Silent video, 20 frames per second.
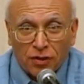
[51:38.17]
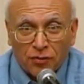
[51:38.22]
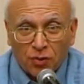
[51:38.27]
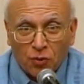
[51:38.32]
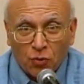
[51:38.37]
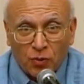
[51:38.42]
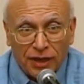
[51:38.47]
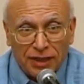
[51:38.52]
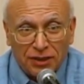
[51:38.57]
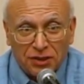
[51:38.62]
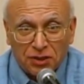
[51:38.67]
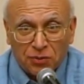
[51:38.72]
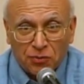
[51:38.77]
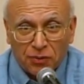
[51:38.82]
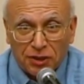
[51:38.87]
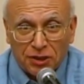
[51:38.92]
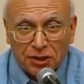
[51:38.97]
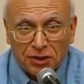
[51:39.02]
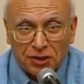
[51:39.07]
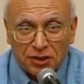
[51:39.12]
of the ways in
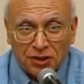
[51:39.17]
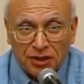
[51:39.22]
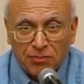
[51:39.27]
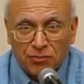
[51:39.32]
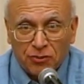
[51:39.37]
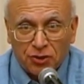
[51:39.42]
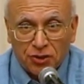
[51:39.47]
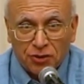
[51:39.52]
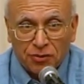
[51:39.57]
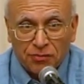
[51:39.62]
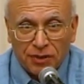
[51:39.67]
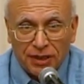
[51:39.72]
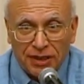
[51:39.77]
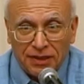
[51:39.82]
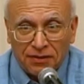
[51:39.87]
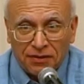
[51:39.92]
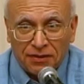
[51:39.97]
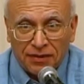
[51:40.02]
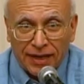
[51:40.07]
which it seems to me